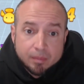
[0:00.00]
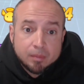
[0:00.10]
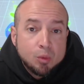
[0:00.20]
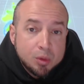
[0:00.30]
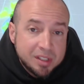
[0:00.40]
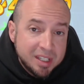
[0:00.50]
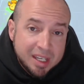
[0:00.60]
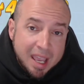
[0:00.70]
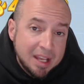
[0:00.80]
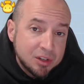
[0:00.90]
You will
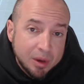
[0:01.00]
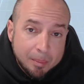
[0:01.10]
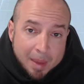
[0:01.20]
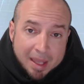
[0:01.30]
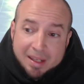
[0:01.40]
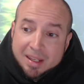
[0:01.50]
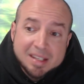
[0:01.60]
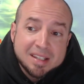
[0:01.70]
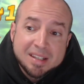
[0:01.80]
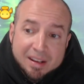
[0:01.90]
see a
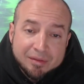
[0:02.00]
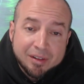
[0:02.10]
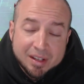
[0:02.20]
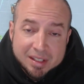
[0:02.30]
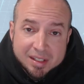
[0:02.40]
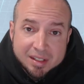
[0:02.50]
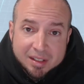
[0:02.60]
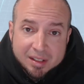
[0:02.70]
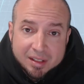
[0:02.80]
tremendous difference